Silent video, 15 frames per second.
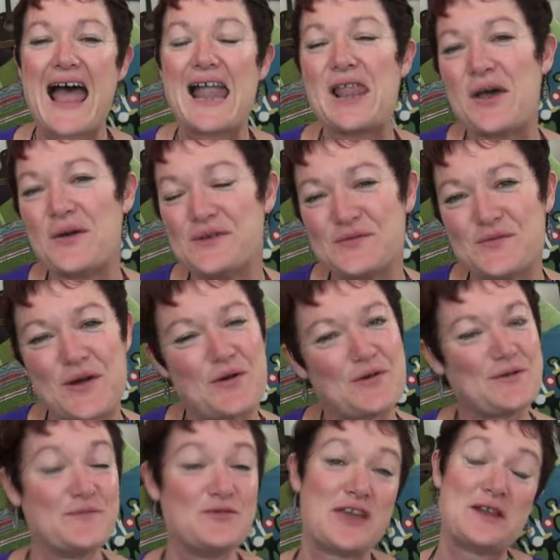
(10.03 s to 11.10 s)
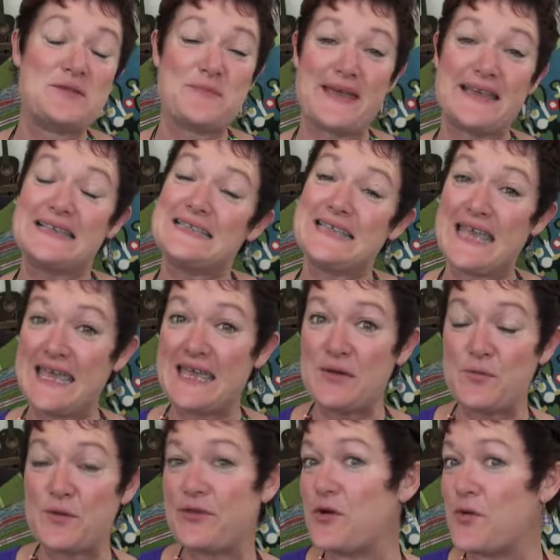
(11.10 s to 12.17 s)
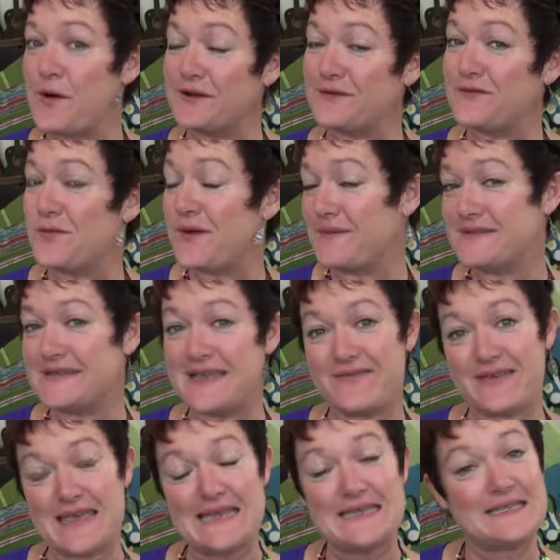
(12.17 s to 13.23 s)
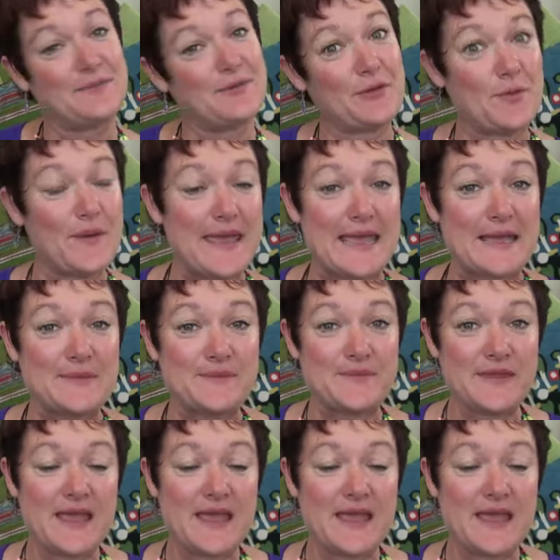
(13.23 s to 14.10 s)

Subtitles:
Hello and welcome. Janet Beckers here with your wonderful web TV tip of the week.